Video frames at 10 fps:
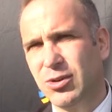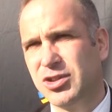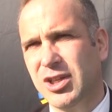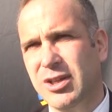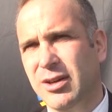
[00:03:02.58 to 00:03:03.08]
no
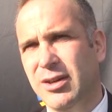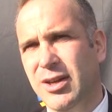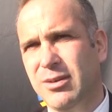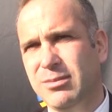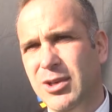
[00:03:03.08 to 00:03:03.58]
secret
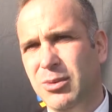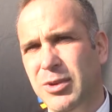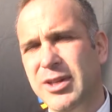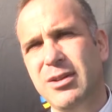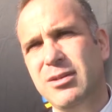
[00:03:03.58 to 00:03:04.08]
that, you know,
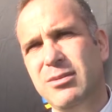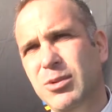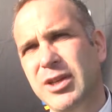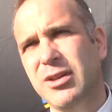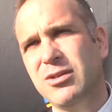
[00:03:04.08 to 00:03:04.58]
we
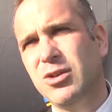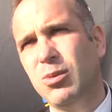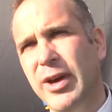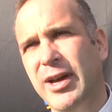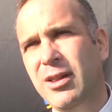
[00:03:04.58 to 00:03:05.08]
didn't do
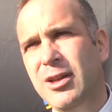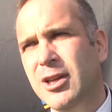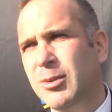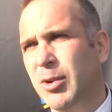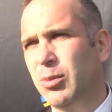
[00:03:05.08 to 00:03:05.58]
well,
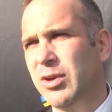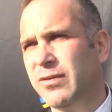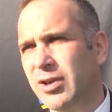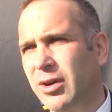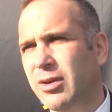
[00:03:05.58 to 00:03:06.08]
but
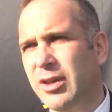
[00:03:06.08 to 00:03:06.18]
we've turned